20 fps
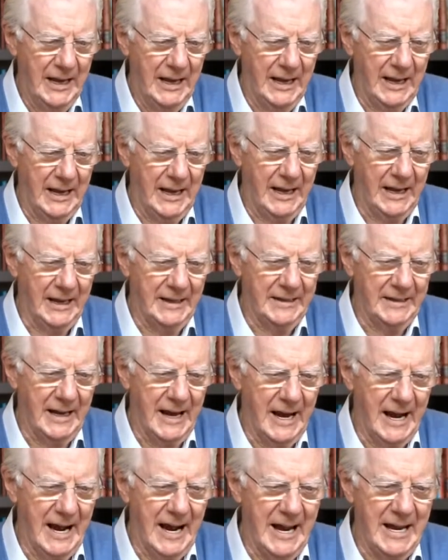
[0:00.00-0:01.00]
and
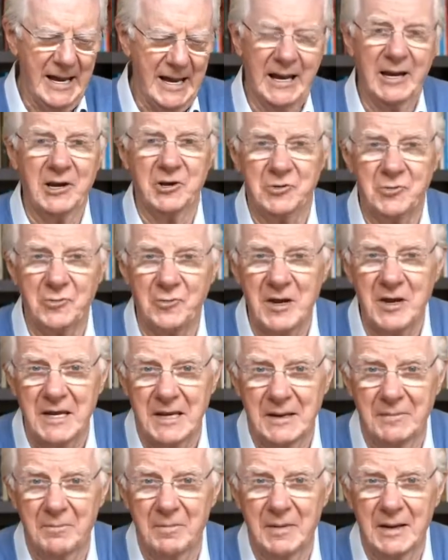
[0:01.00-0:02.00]
I had a
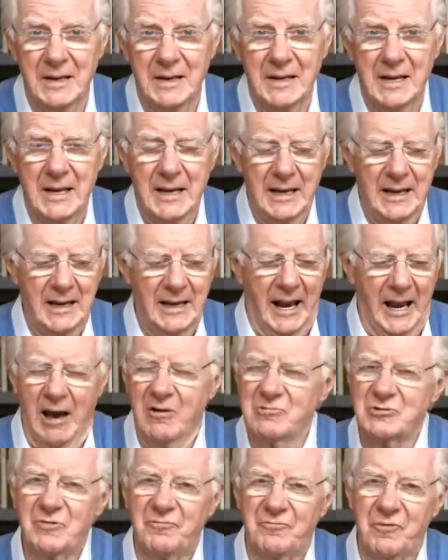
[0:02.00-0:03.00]
dream and I
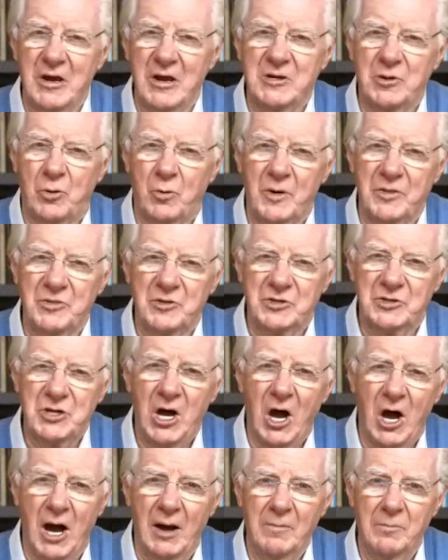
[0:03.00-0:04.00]
was afraid to quit the
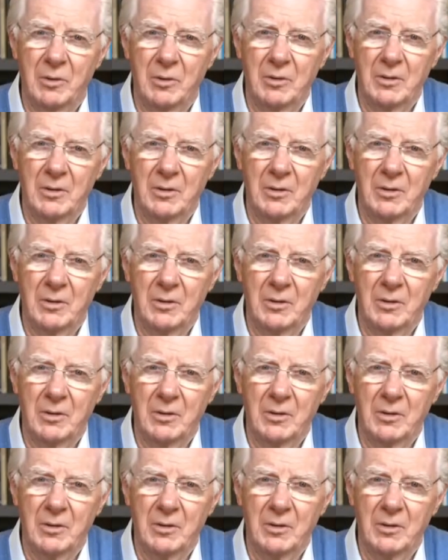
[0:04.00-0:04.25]
job.